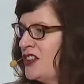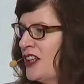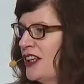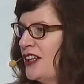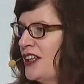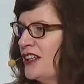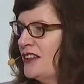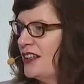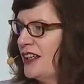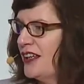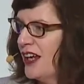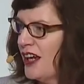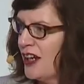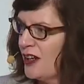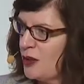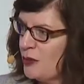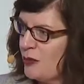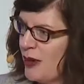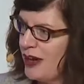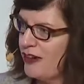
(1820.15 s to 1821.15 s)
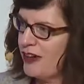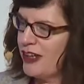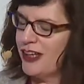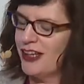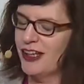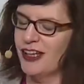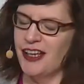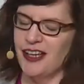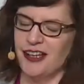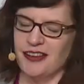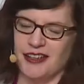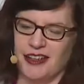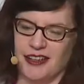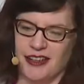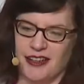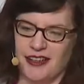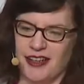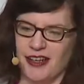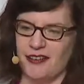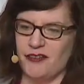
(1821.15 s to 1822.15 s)
They need to care about it, they
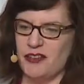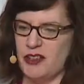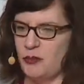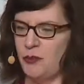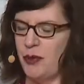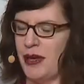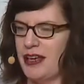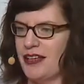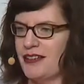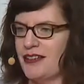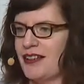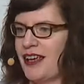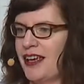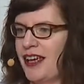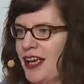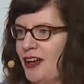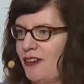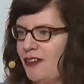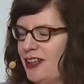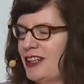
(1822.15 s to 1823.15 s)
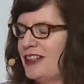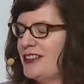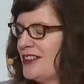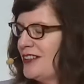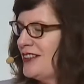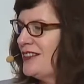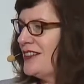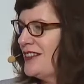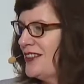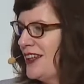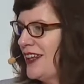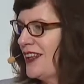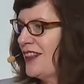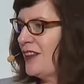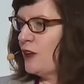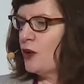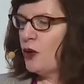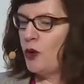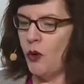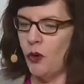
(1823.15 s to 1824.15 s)
need to have space, and we need to stay
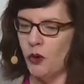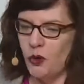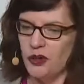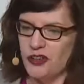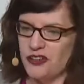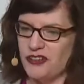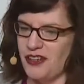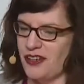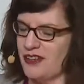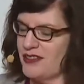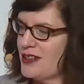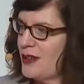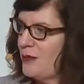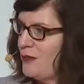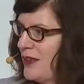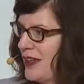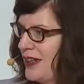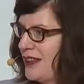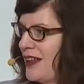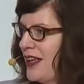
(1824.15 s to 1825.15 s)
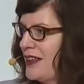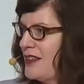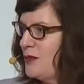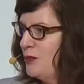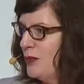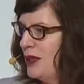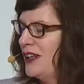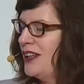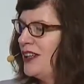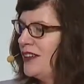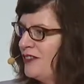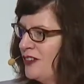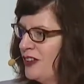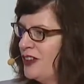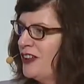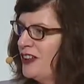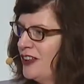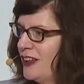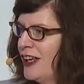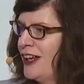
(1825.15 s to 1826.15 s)
the course on something that's
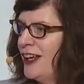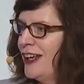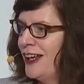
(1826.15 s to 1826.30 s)
meaningful.